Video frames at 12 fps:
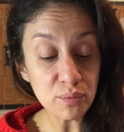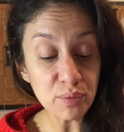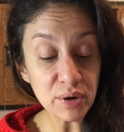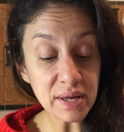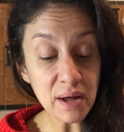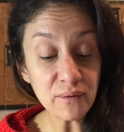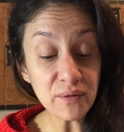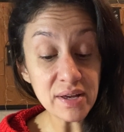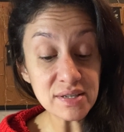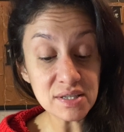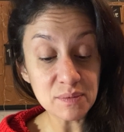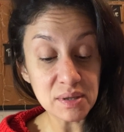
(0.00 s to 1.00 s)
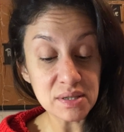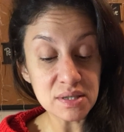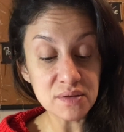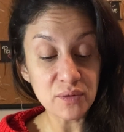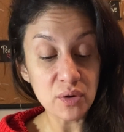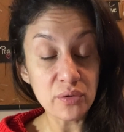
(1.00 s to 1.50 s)
"Bring out vestments
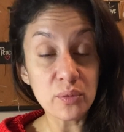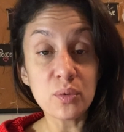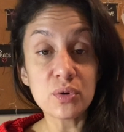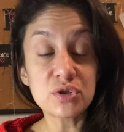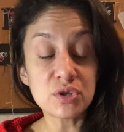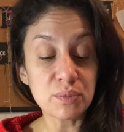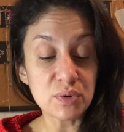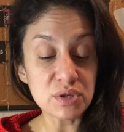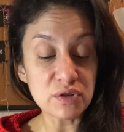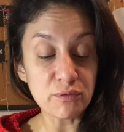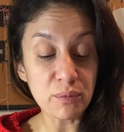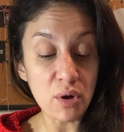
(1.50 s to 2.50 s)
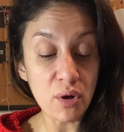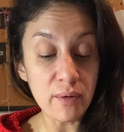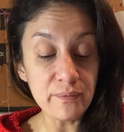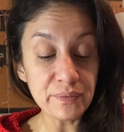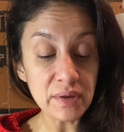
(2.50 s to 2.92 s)
for all the worshippers of Baal."